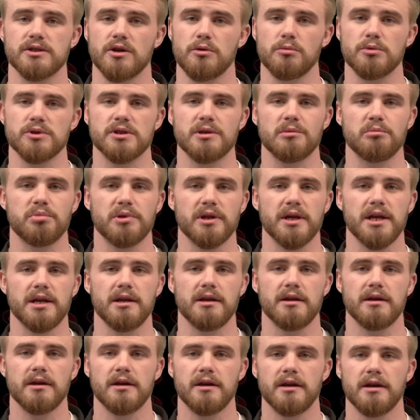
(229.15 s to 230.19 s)
is almost complete,
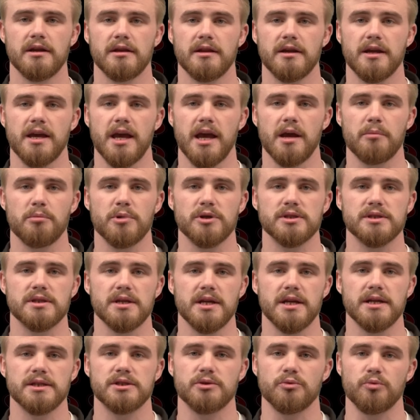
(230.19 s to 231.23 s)
the campers
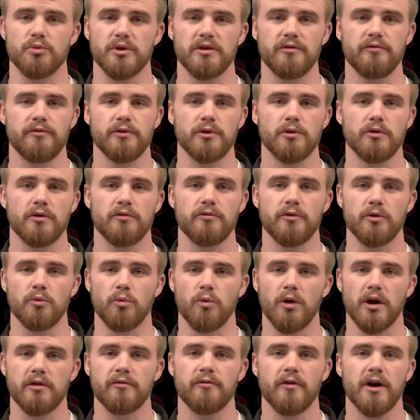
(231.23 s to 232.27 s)
need to refuel for
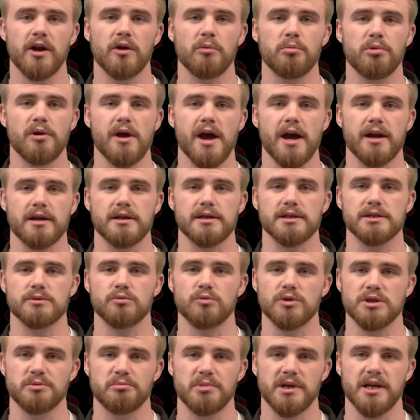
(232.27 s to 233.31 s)
one final practice
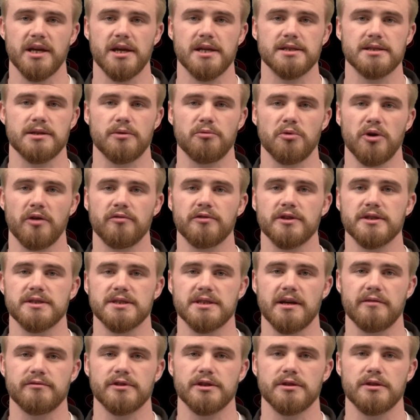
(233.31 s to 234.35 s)
which begins at roughly
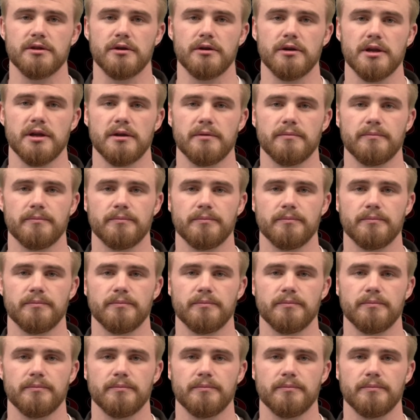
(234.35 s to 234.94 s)
7.30.